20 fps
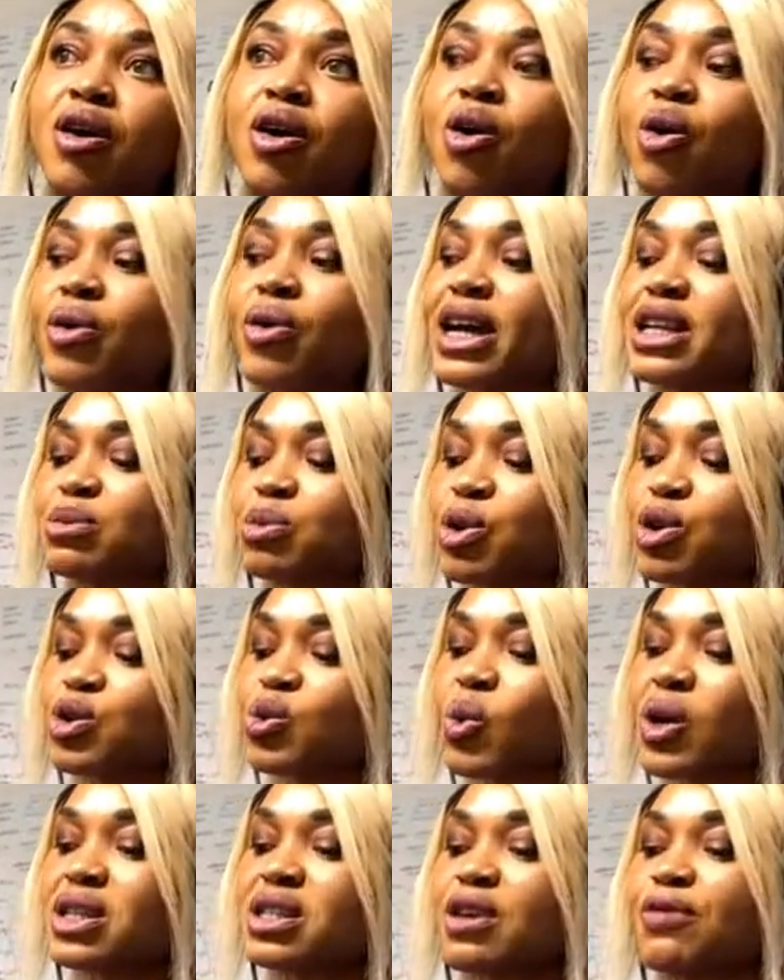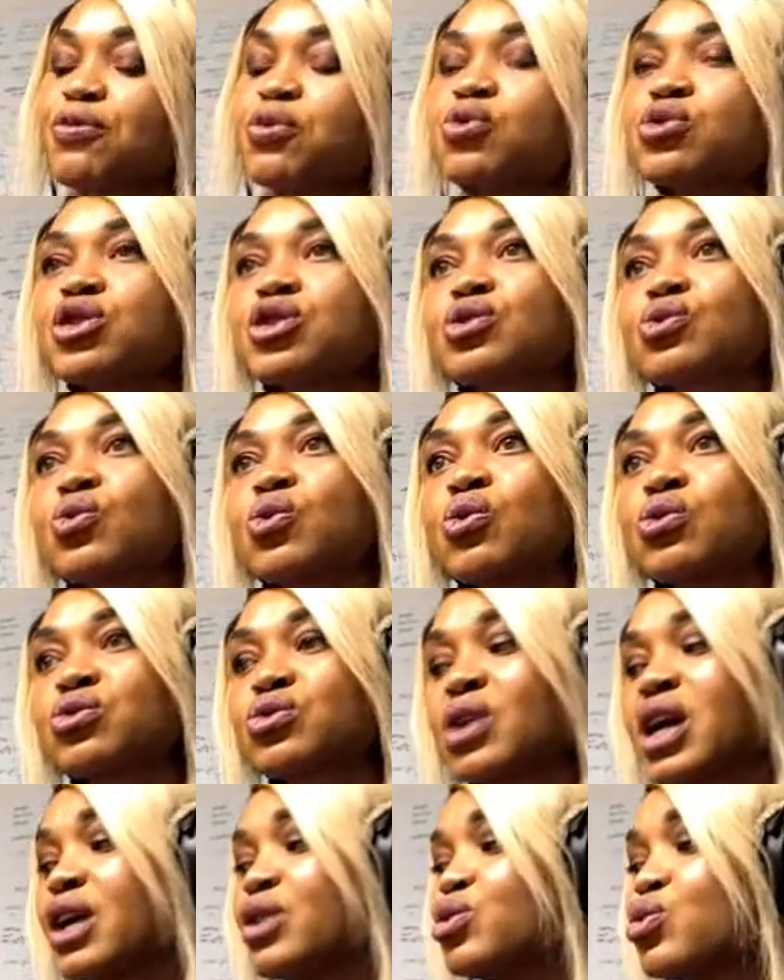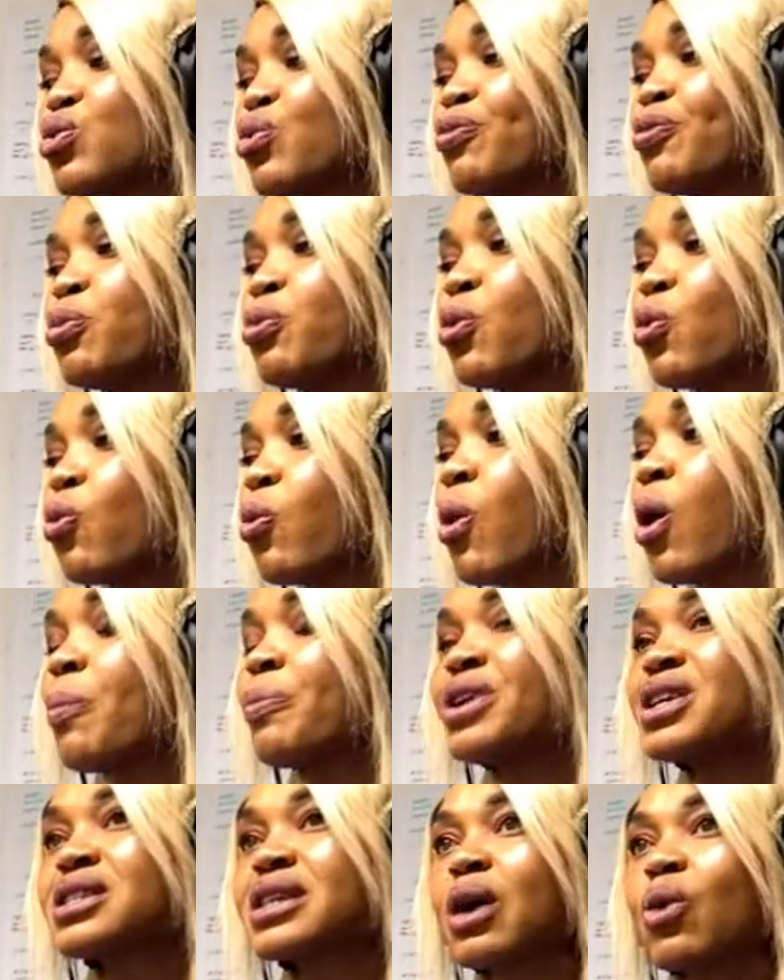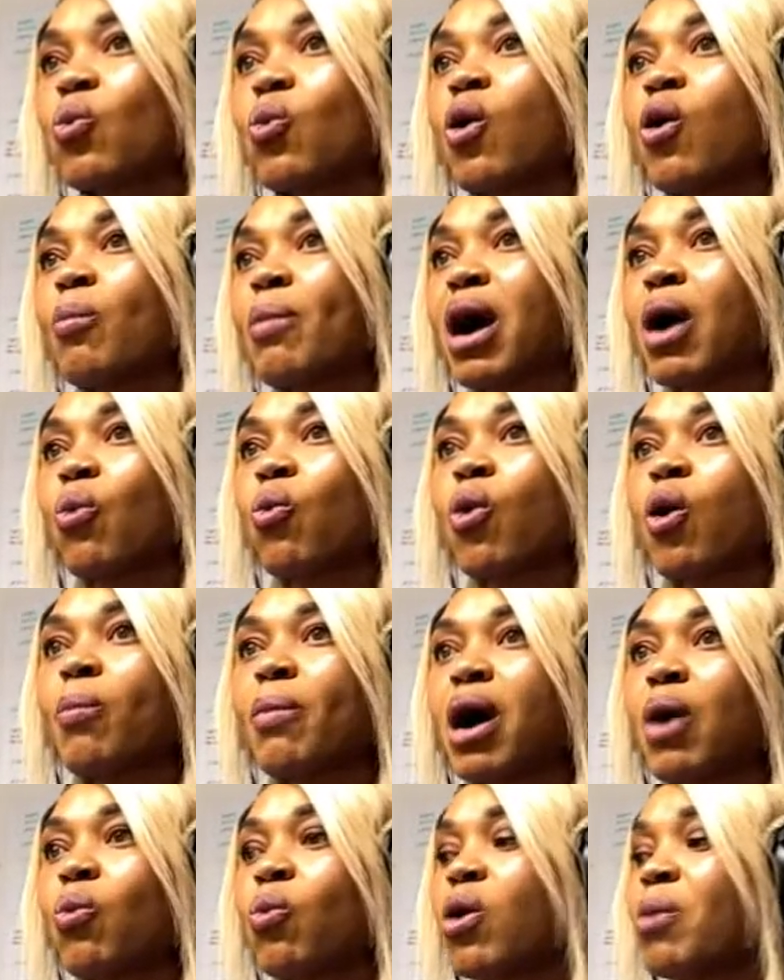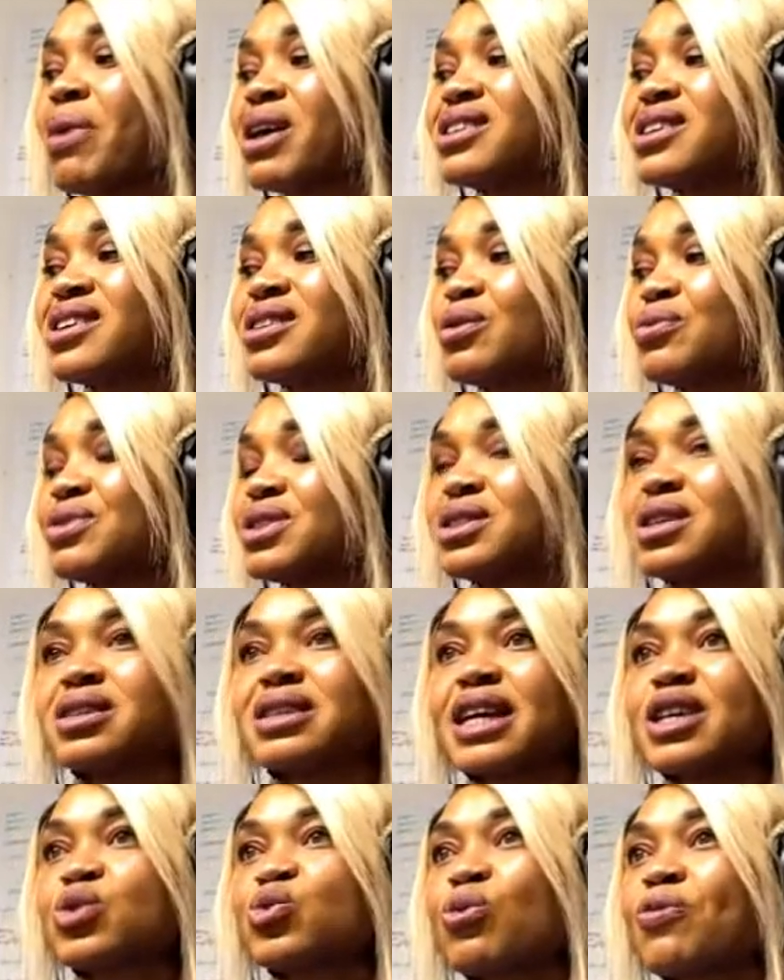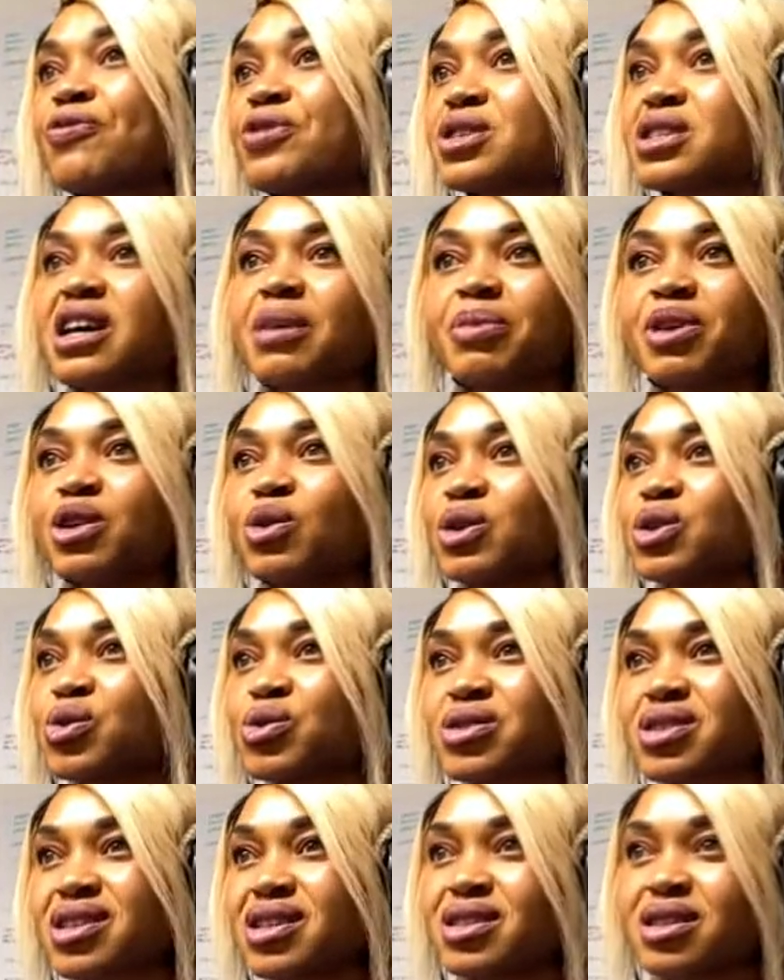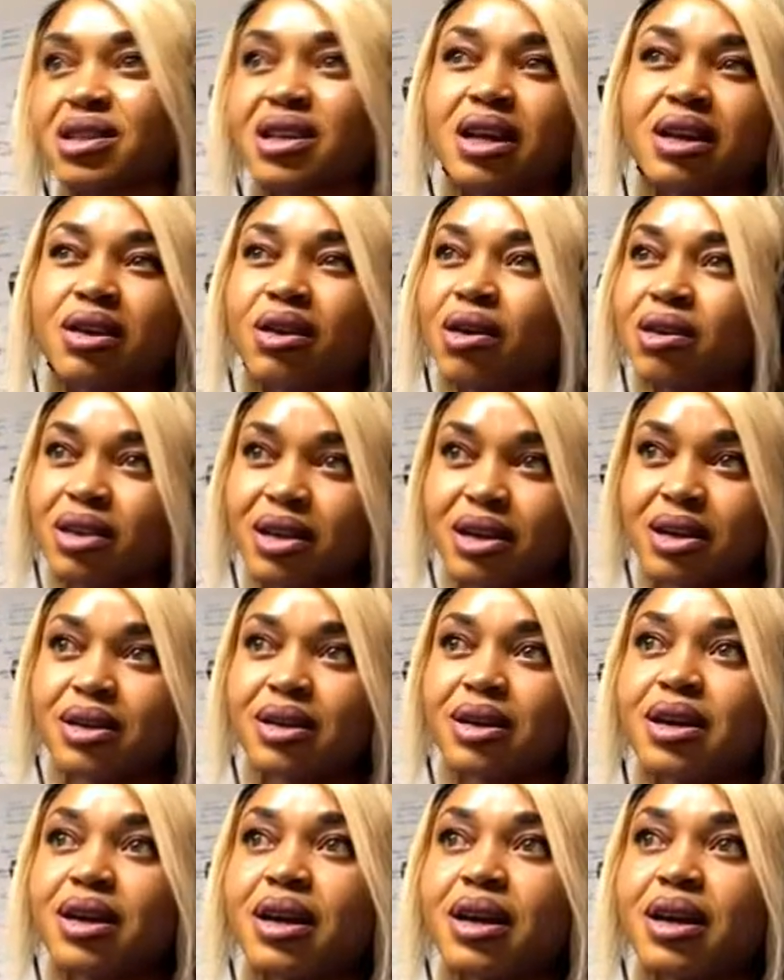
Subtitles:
All right. Because once a food is cooked and you warm it and warm and warm and warm, at the end of the day, there is no vitamin. You're just eating it, nothing.